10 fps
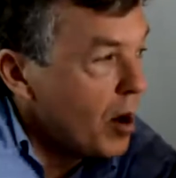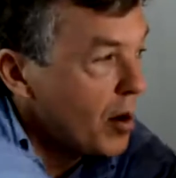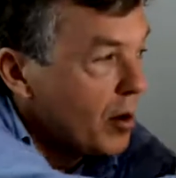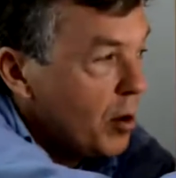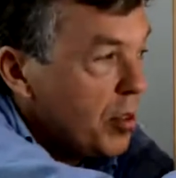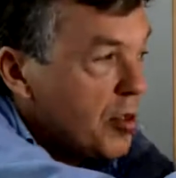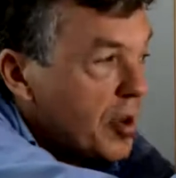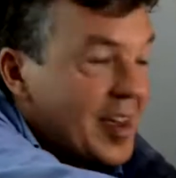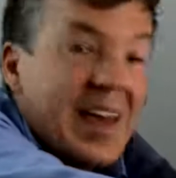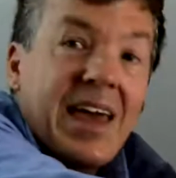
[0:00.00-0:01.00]

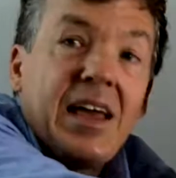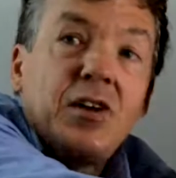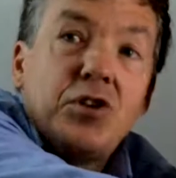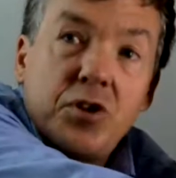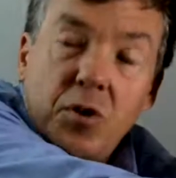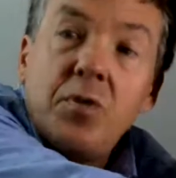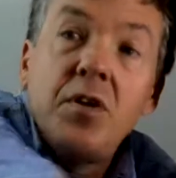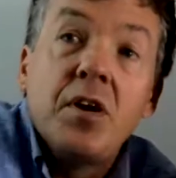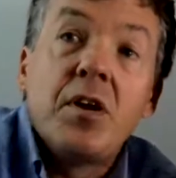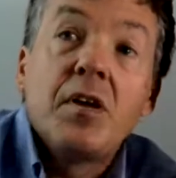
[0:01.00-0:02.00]
Luther King
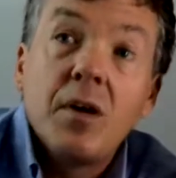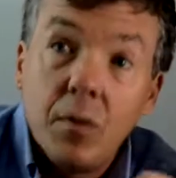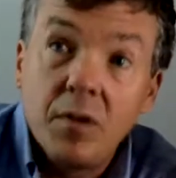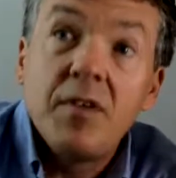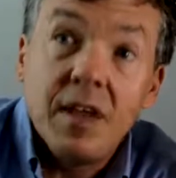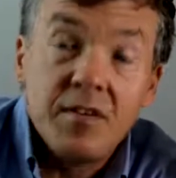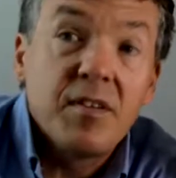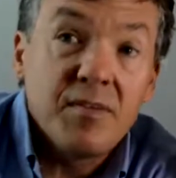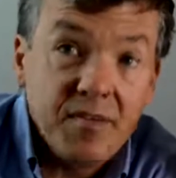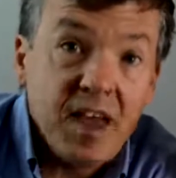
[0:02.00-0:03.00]
Jr. is
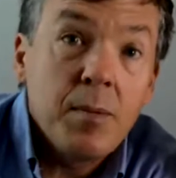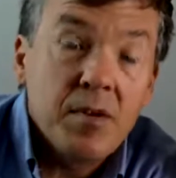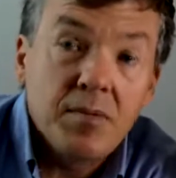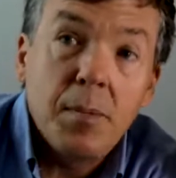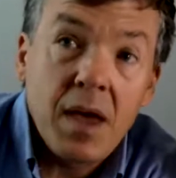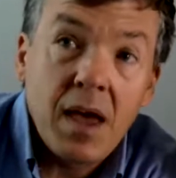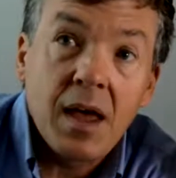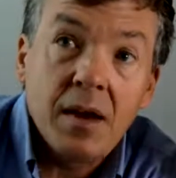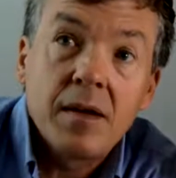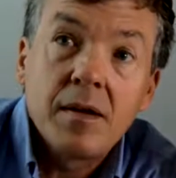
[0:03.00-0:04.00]
the famous man.